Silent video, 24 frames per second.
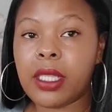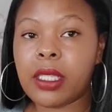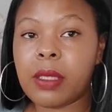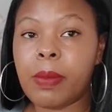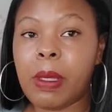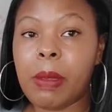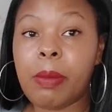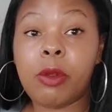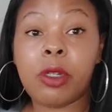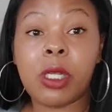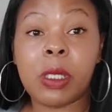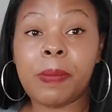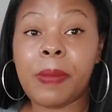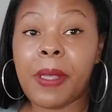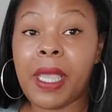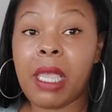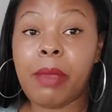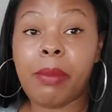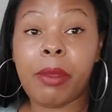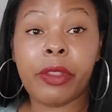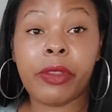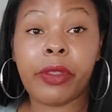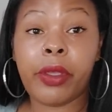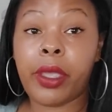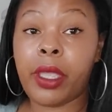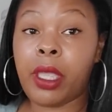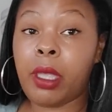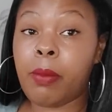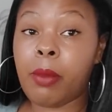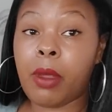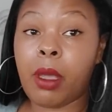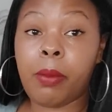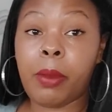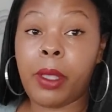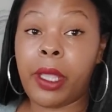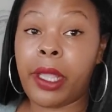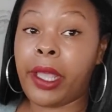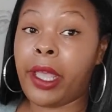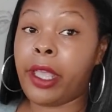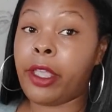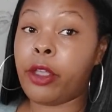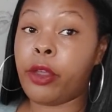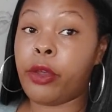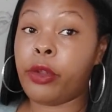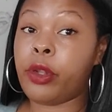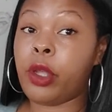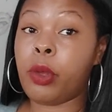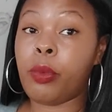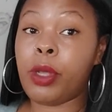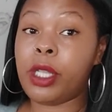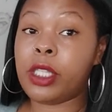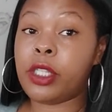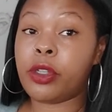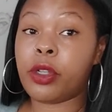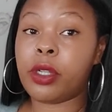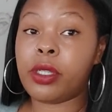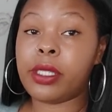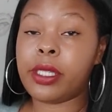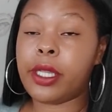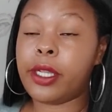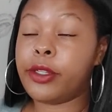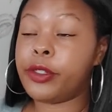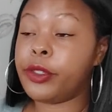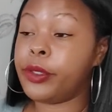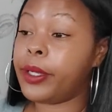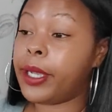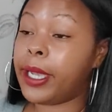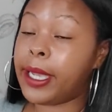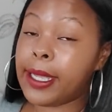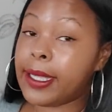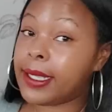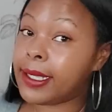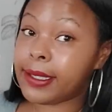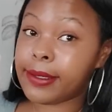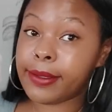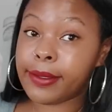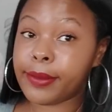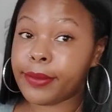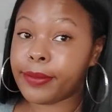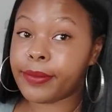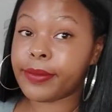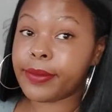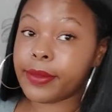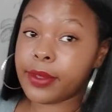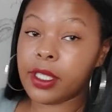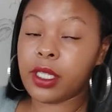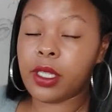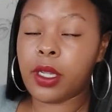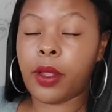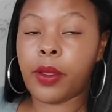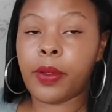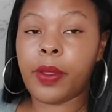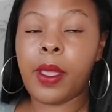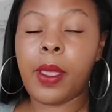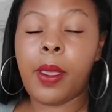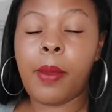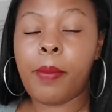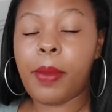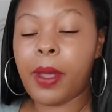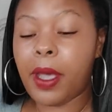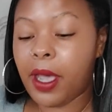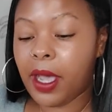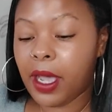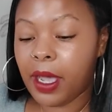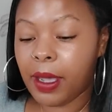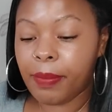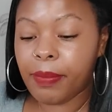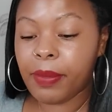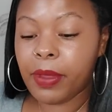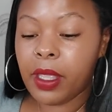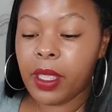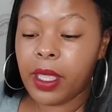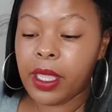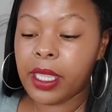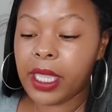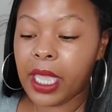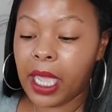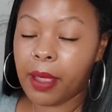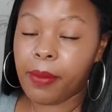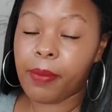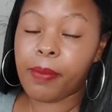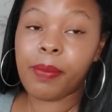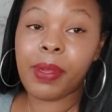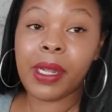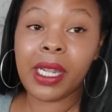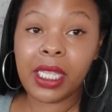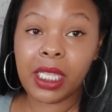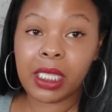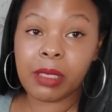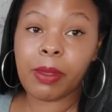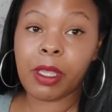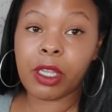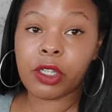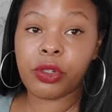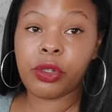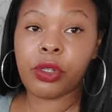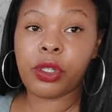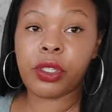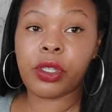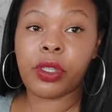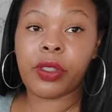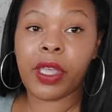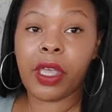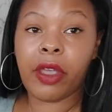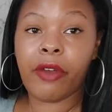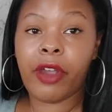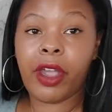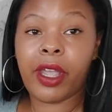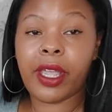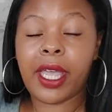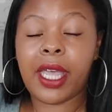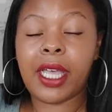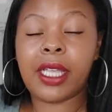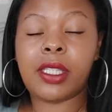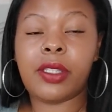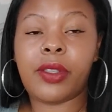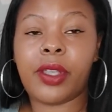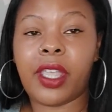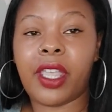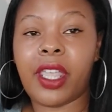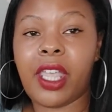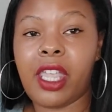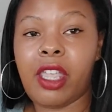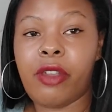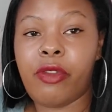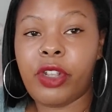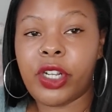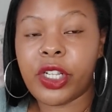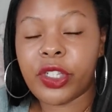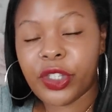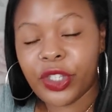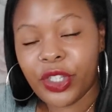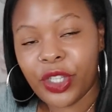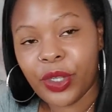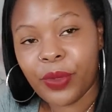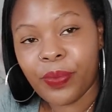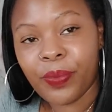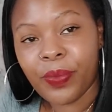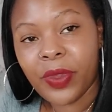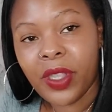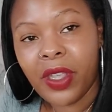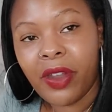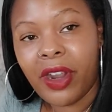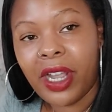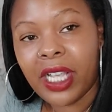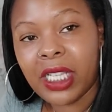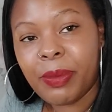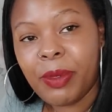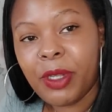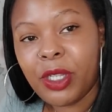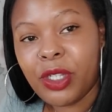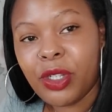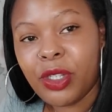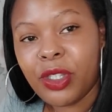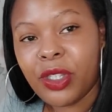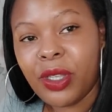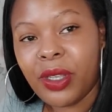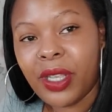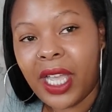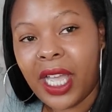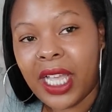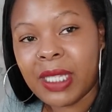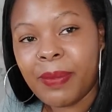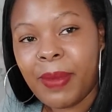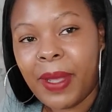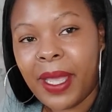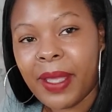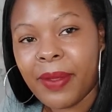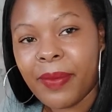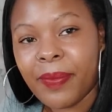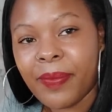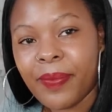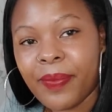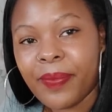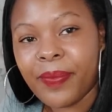Some people just pay me and don't email me. I ain't got no way to contact you guys, so, you know. But, yeah, please make sure you do that, all right, guys, so I can get your reading to you. All right, speak to you soon, guys. Bye.